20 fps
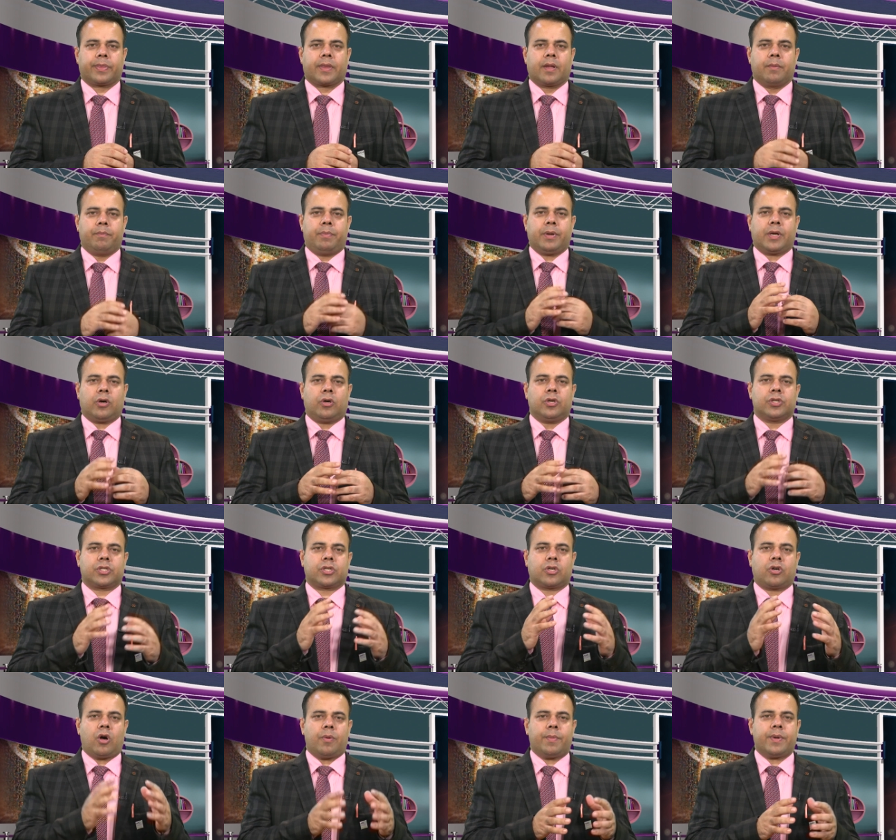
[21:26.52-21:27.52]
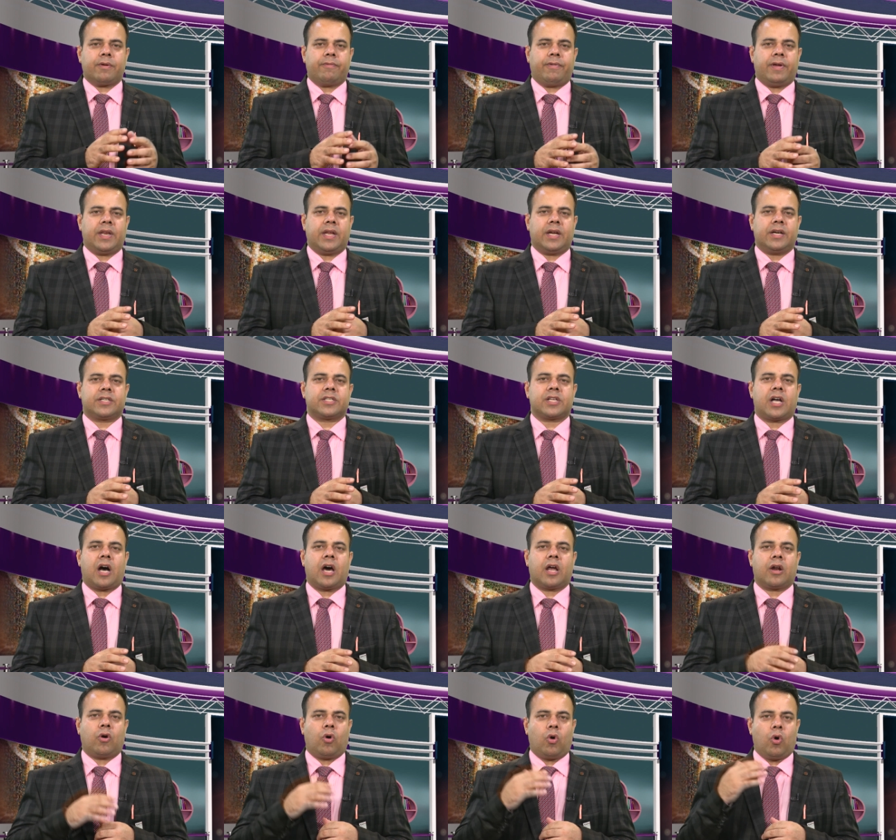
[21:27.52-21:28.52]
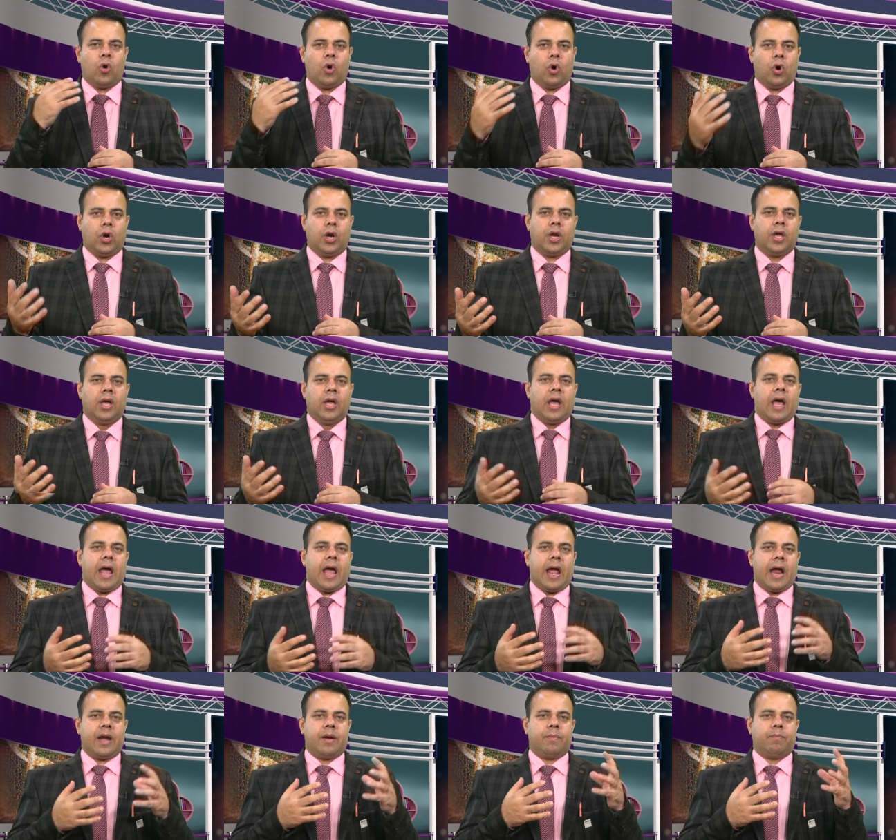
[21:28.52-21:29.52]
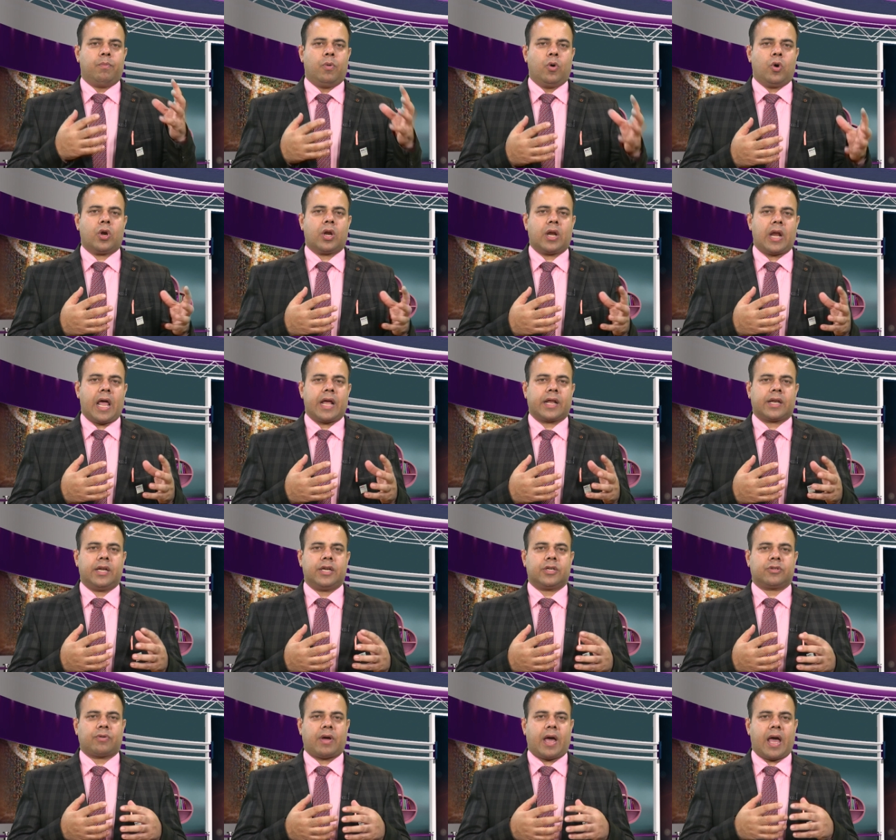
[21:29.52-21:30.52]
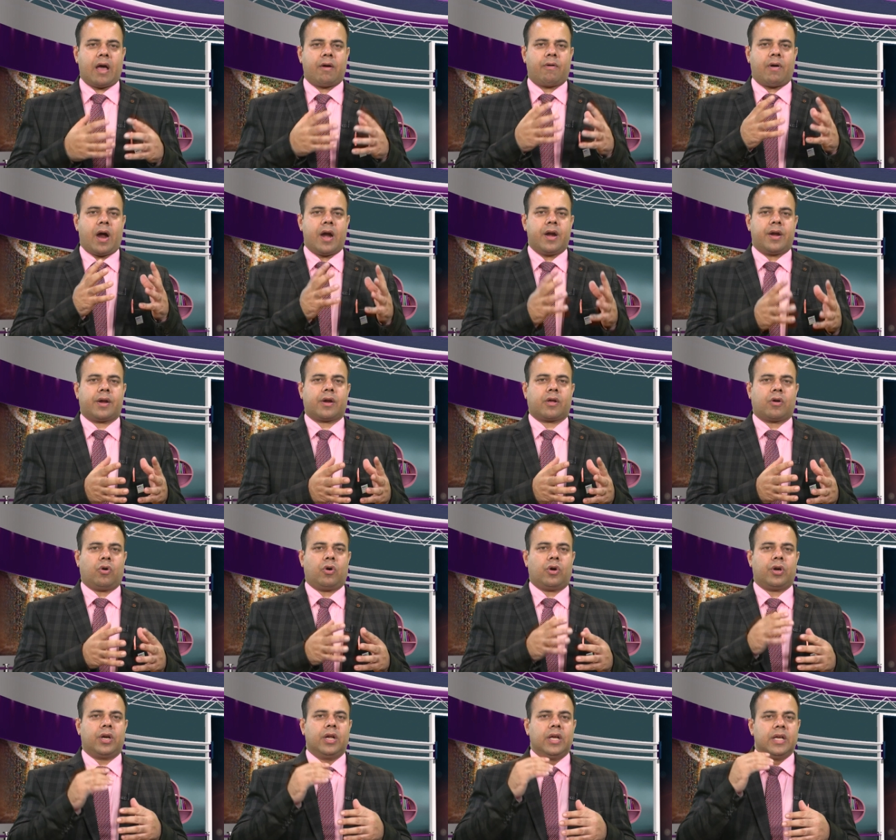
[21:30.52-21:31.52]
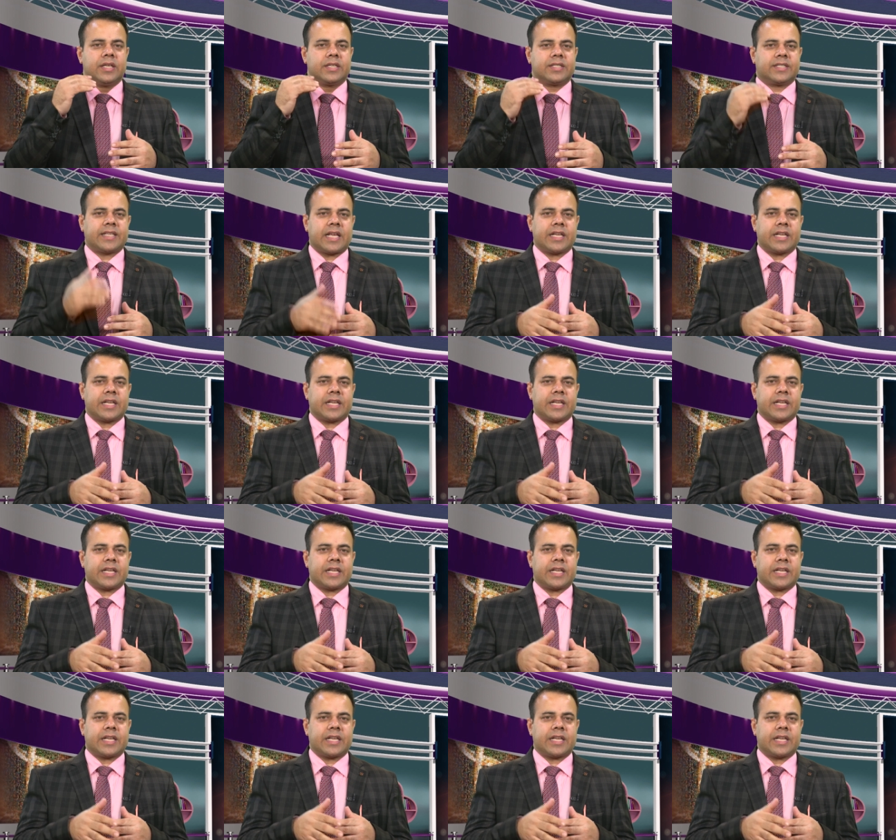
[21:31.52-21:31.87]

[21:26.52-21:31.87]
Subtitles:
Because common variants are old and more likely to have undergone such